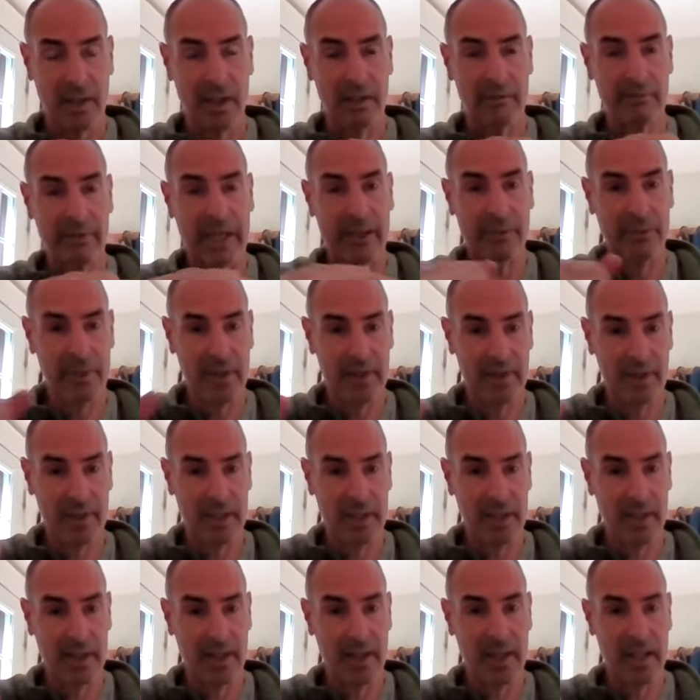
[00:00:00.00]
around the
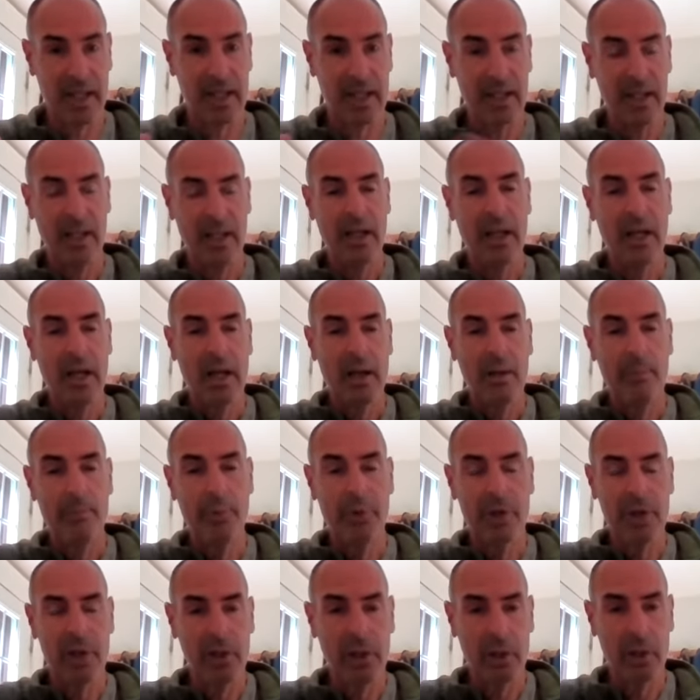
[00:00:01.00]
skin thing,
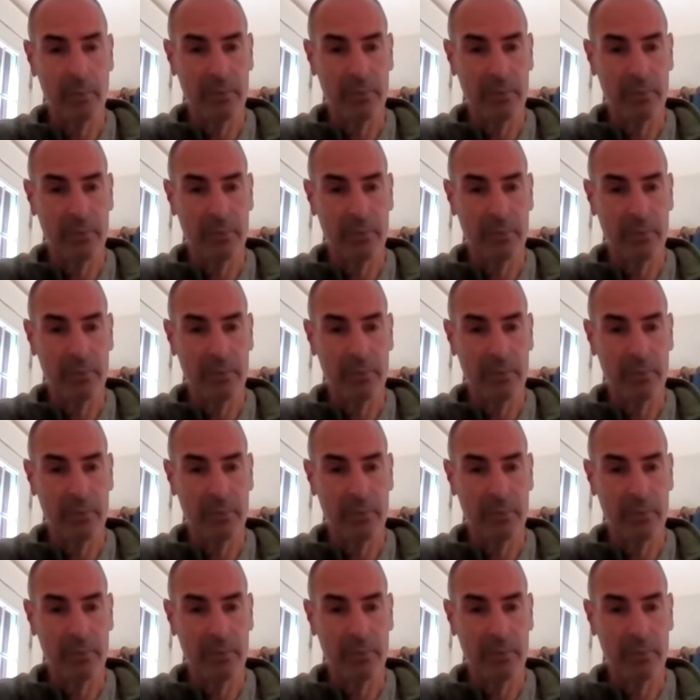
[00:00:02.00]
put